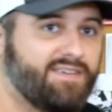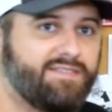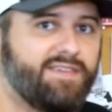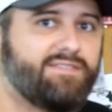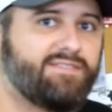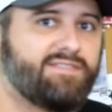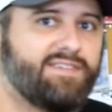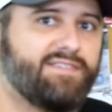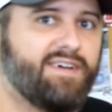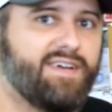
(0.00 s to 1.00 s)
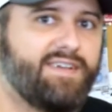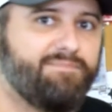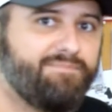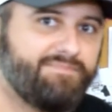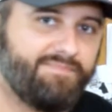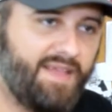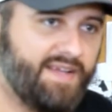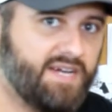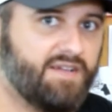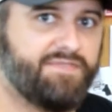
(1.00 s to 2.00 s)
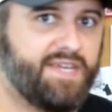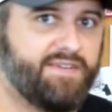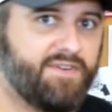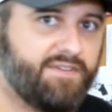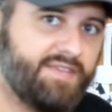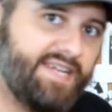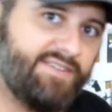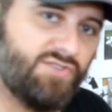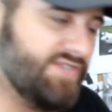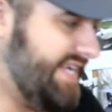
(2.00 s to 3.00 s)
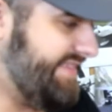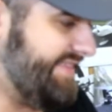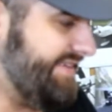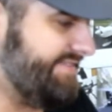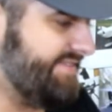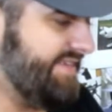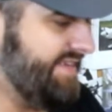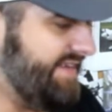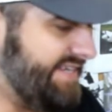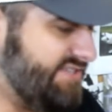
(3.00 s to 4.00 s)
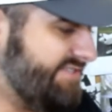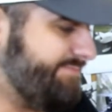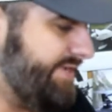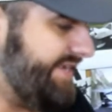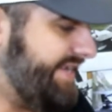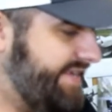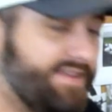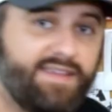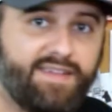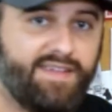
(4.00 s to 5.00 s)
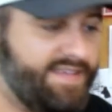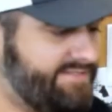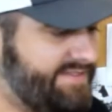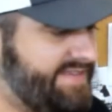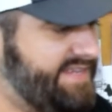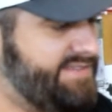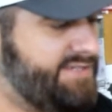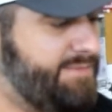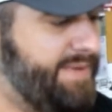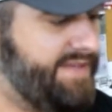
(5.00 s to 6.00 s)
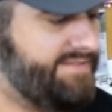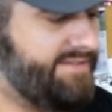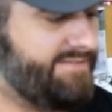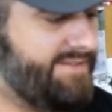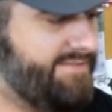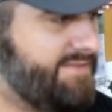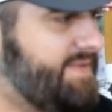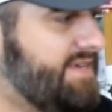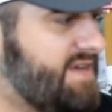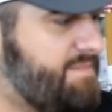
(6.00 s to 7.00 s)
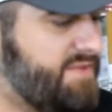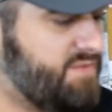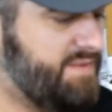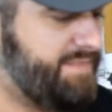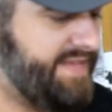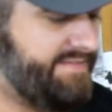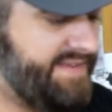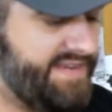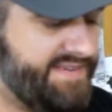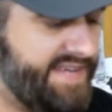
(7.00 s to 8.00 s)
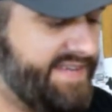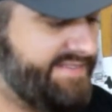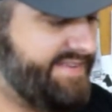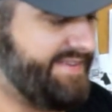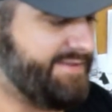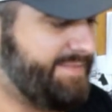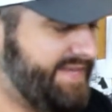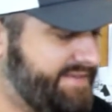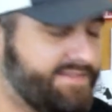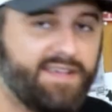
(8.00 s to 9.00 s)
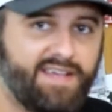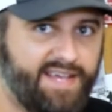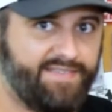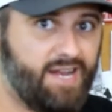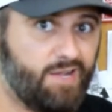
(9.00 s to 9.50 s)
this design, I got off Thingiverse, I didn't create this, I just printed it, is in two pieces. So from here up is one piece and here down is another piece, and then I